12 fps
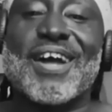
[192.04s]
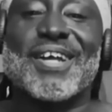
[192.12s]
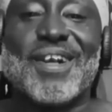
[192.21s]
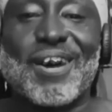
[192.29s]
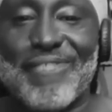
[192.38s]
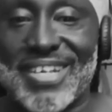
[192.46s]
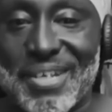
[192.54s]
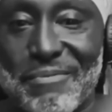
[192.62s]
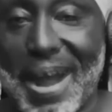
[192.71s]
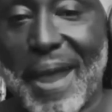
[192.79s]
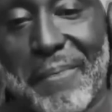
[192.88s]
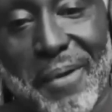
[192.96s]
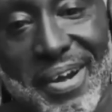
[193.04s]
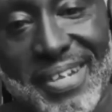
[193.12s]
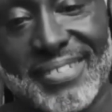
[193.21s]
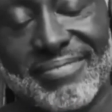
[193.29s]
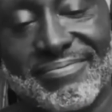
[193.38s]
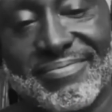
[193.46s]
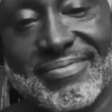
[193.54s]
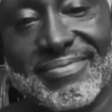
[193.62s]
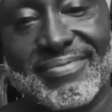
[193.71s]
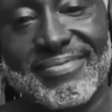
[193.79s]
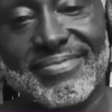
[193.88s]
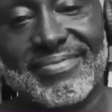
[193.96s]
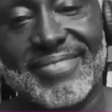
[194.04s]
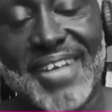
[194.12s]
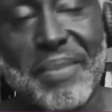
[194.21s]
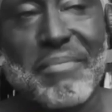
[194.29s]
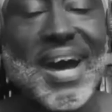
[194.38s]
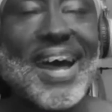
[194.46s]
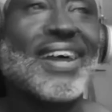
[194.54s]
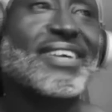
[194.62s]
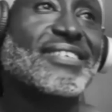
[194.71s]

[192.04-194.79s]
off as a rapper. Ima